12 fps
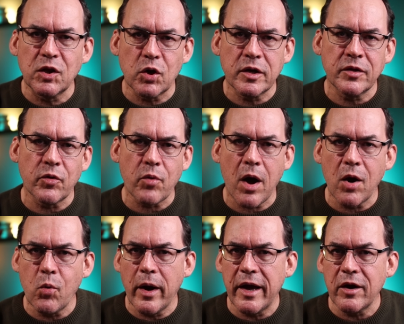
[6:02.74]
looking the wrong
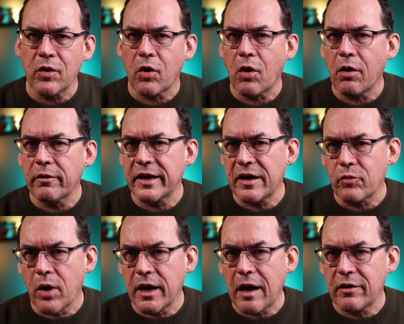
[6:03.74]
way or already
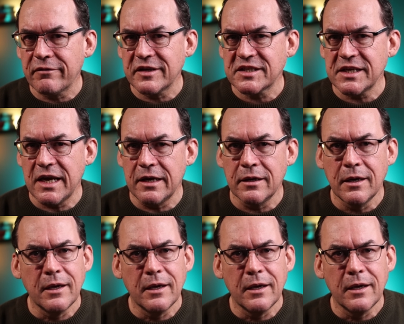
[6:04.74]
run out of the scene.